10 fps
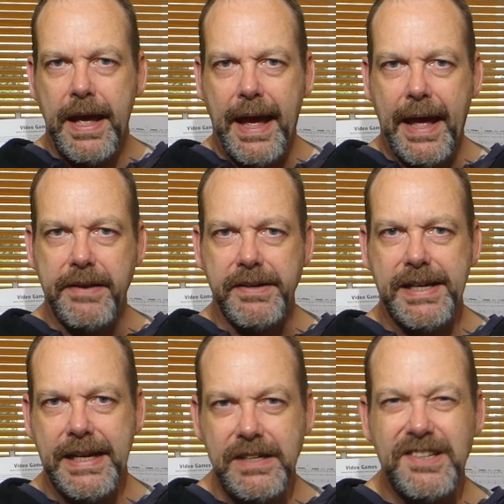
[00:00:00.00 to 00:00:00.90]
and
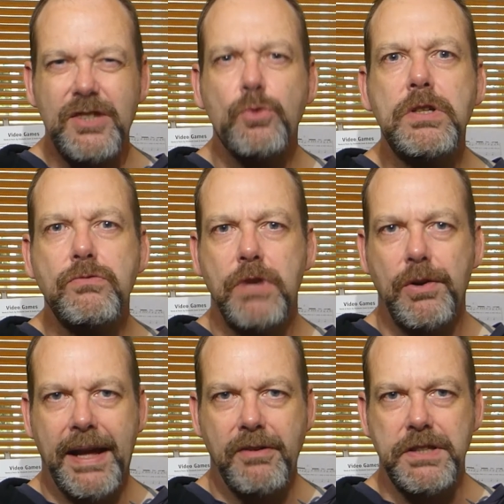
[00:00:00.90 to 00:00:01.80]
keys sort of roll
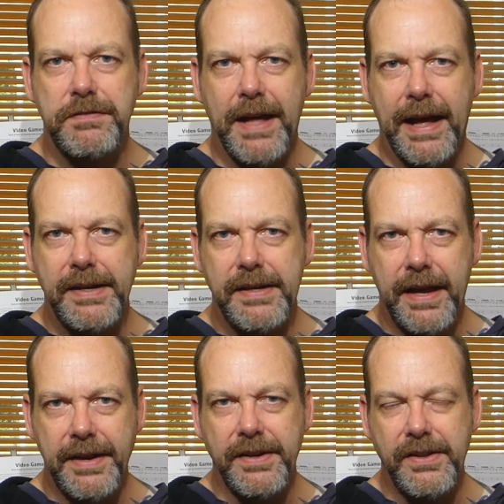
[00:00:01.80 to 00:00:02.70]
out of that,
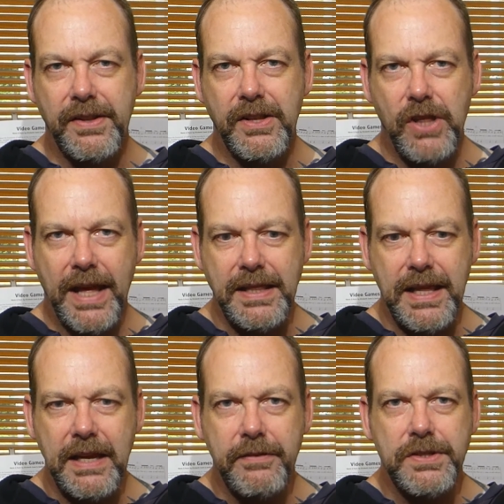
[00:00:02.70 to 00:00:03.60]
and they
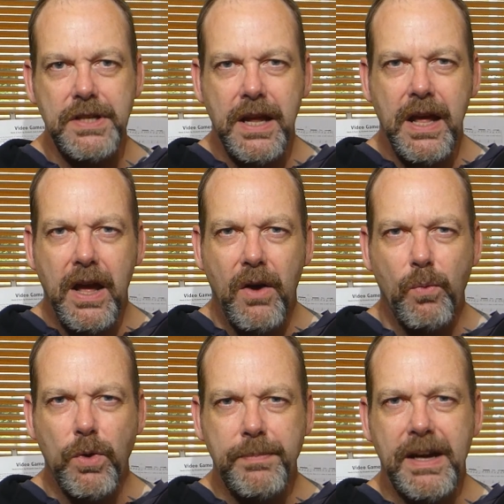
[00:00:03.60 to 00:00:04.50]
give us
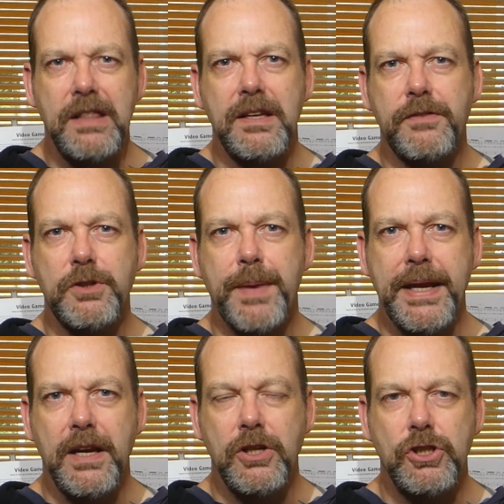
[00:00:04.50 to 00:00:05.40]
what you might think of as
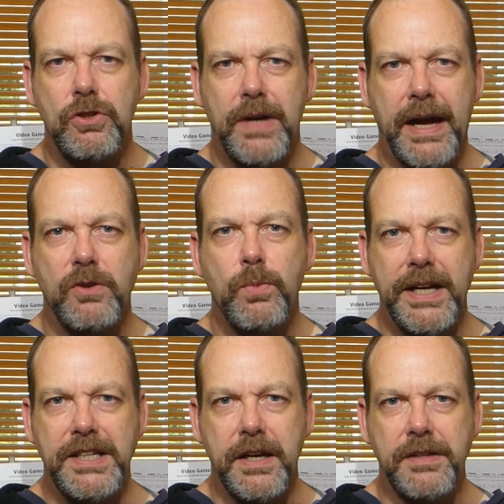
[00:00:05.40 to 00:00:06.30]
being a shorthand way
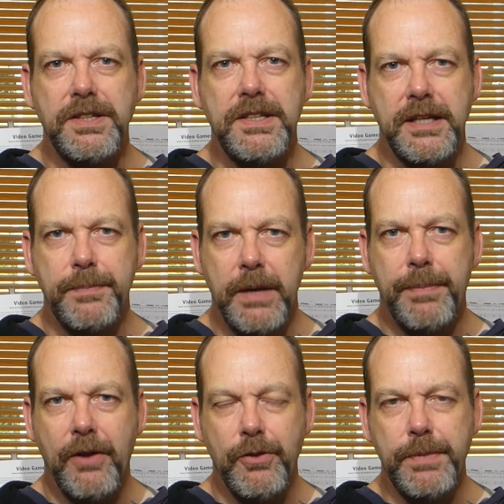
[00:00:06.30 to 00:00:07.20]
to understand a bit
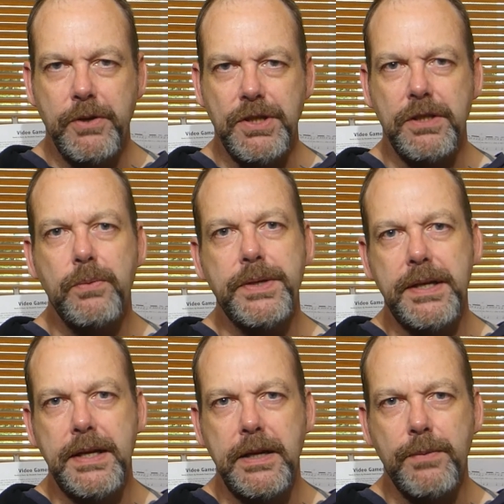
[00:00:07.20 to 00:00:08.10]
about the music that we're
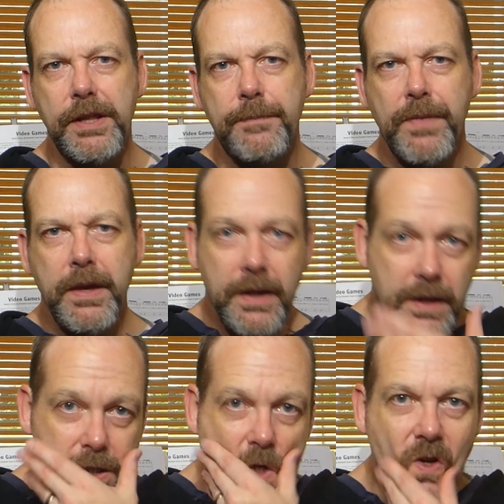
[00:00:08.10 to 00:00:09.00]
dealing with.
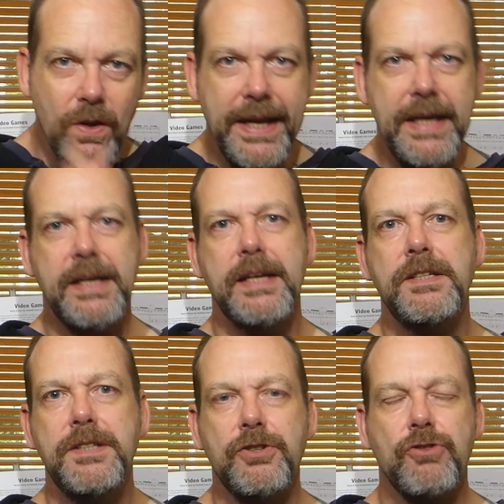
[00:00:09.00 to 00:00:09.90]
So you'll hear keys
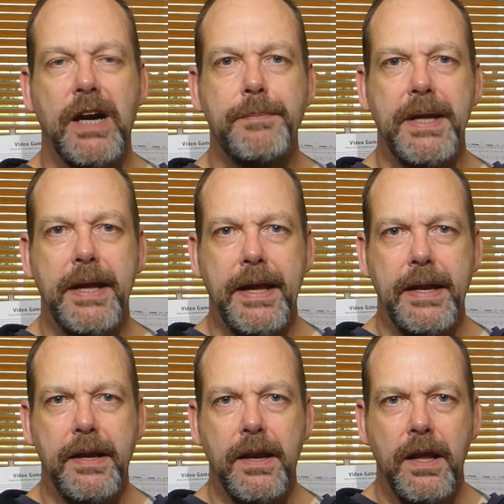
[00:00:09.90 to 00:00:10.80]
described
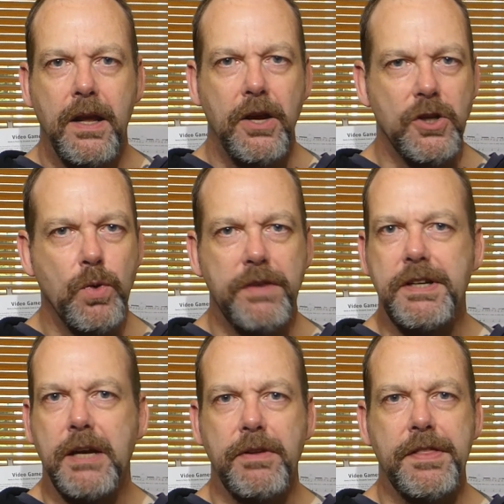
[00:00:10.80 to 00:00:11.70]
as one of a
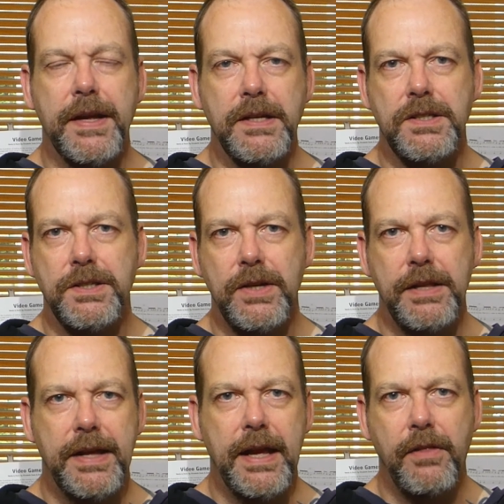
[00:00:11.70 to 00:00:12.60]
couple of things. You'll
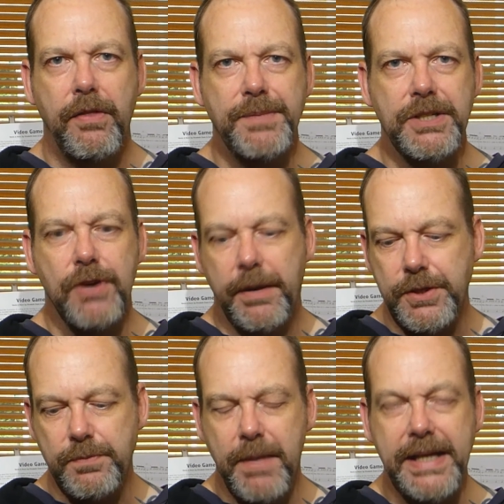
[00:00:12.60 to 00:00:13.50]
either hear them described
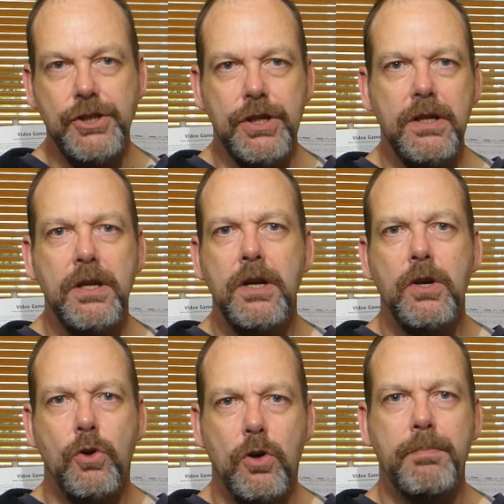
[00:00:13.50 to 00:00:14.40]
as major
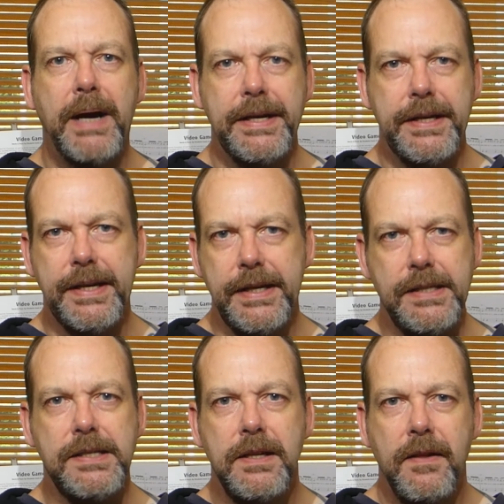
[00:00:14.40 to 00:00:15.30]
or minor keys,